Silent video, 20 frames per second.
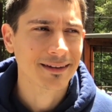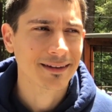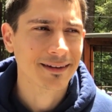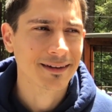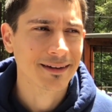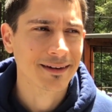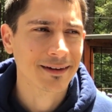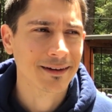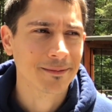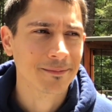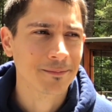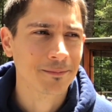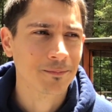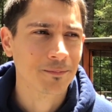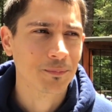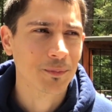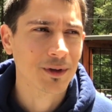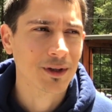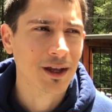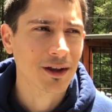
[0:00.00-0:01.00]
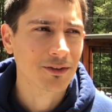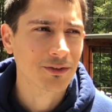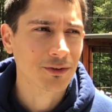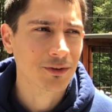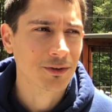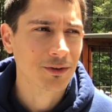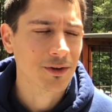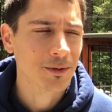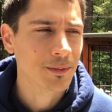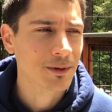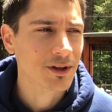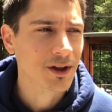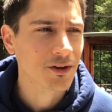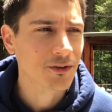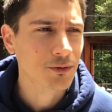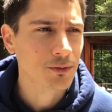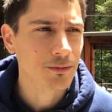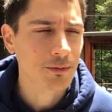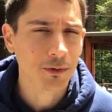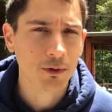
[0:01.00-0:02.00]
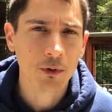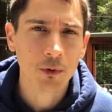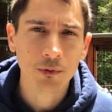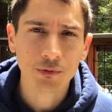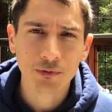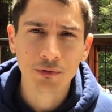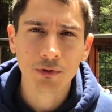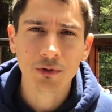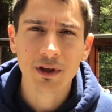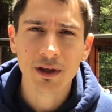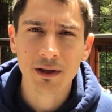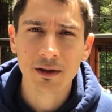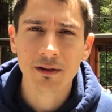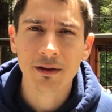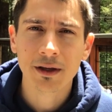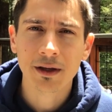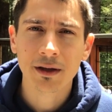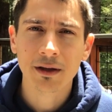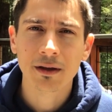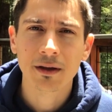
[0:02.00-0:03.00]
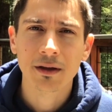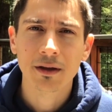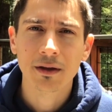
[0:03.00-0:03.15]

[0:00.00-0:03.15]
the potential for cultural healing